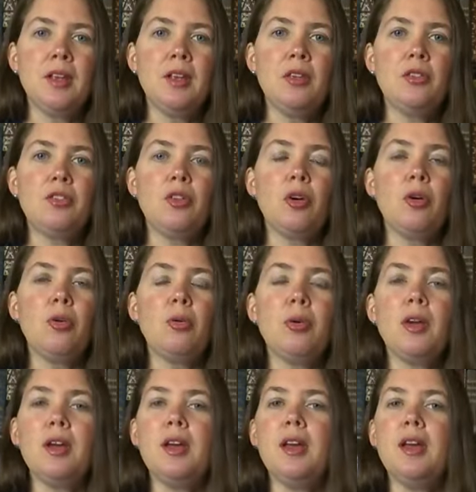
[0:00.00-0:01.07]
So
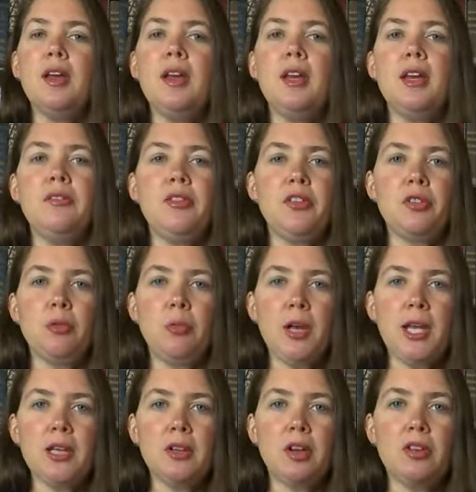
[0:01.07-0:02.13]
if it's a
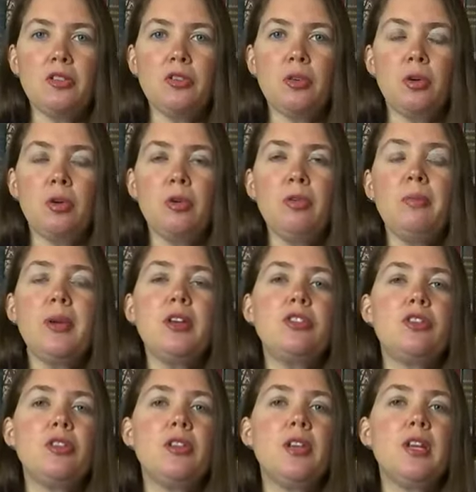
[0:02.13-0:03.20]
weight loss goal, make
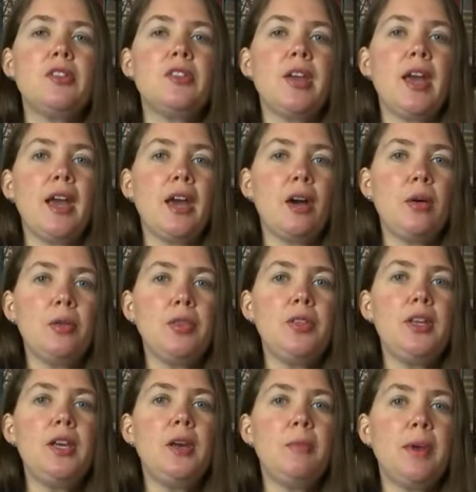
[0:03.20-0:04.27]
sure that it's a
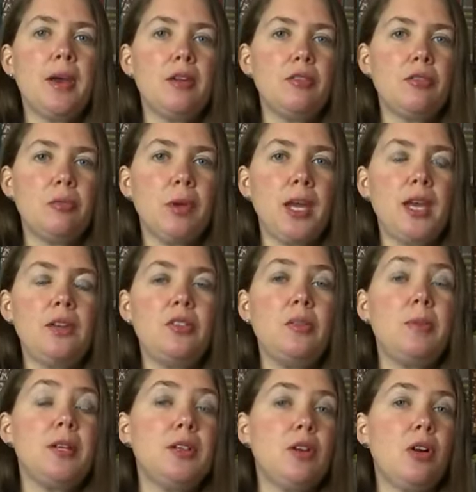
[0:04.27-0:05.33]
healthy amount of weight to
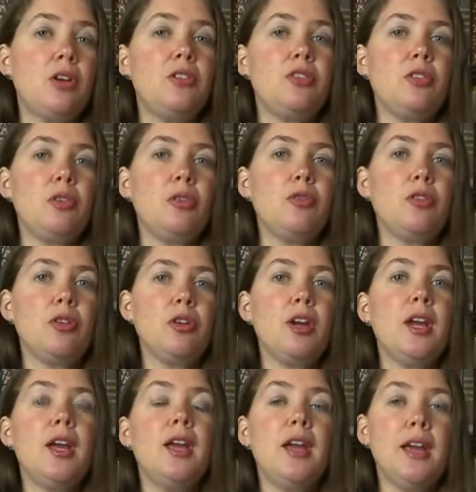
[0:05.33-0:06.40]
be lost over
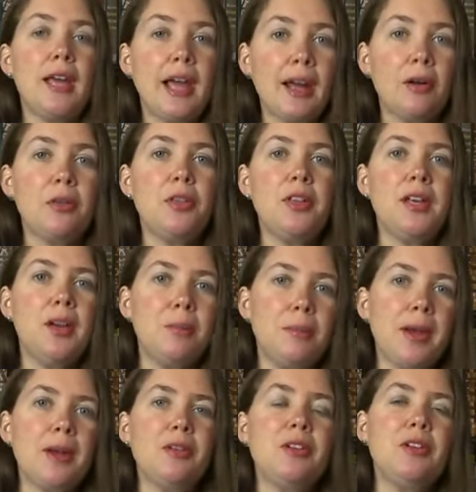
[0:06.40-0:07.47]
a healthy
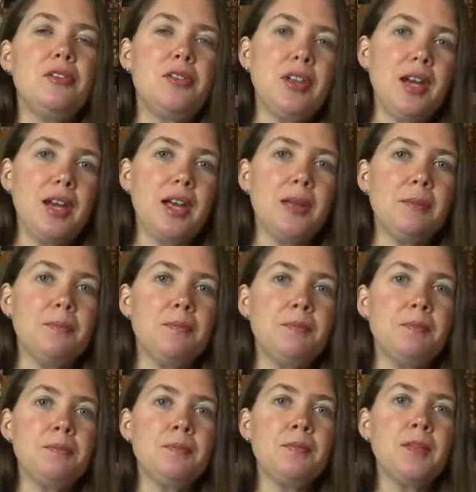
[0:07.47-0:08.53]
amount of time.
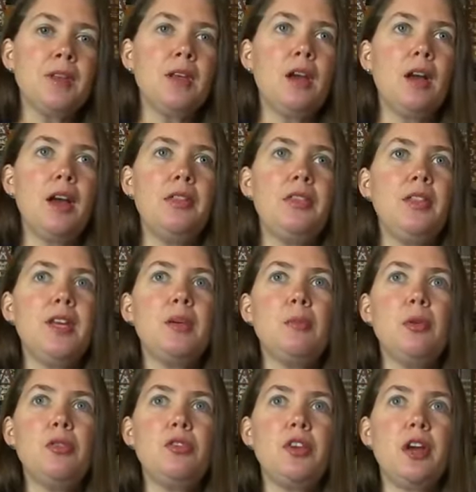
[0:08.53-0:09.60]
I think
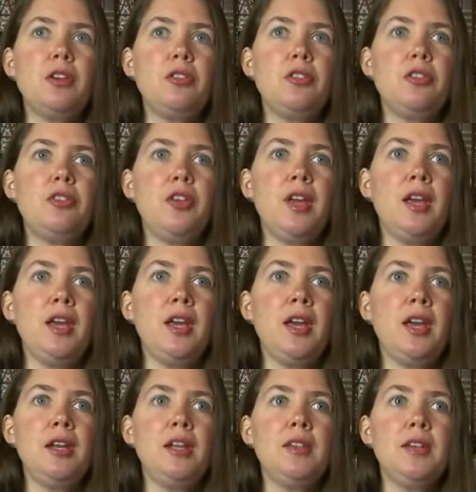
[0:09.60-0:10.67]
most doctors say
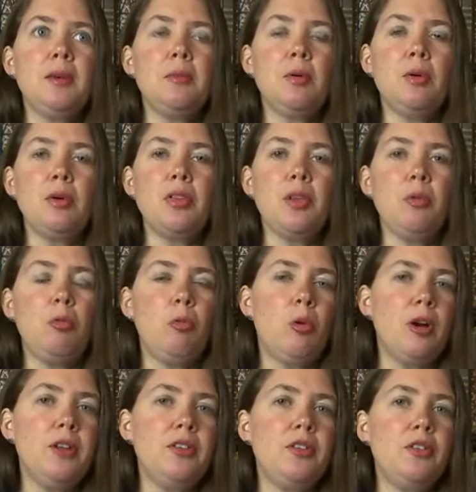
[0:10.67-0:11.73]
anything more than
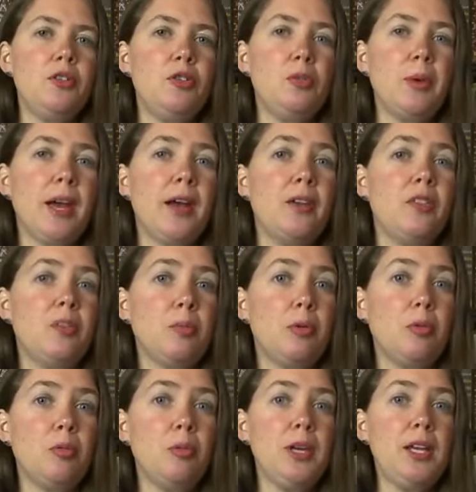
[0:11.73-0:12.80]
1 to 2 pounds per
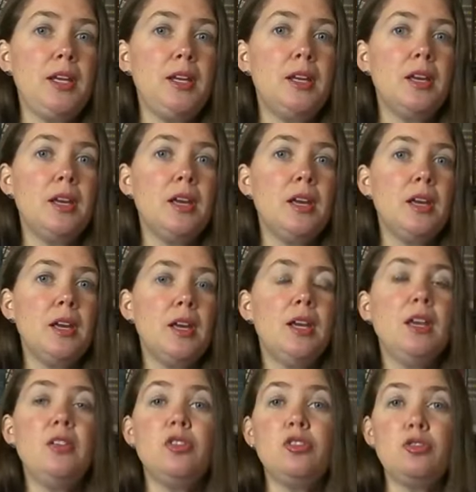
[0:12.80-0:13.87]
week
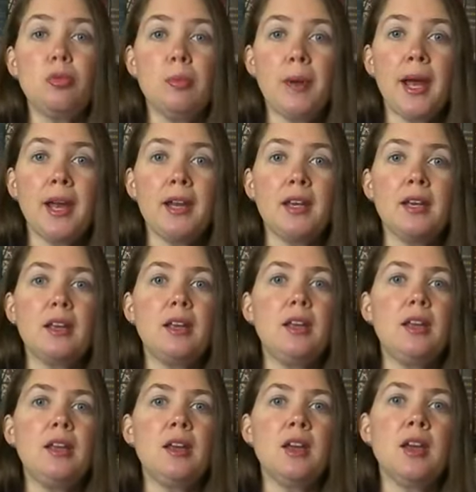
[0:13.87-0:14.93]
is dramatic
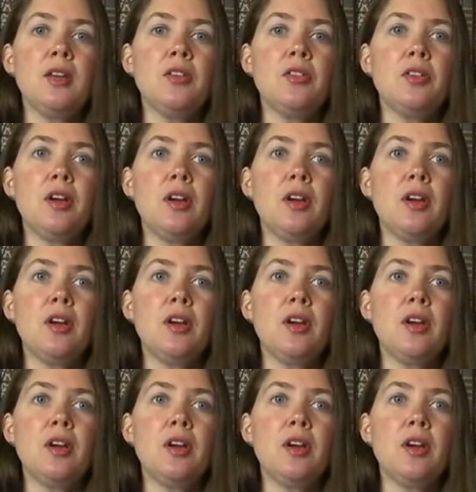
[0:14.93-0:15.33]
and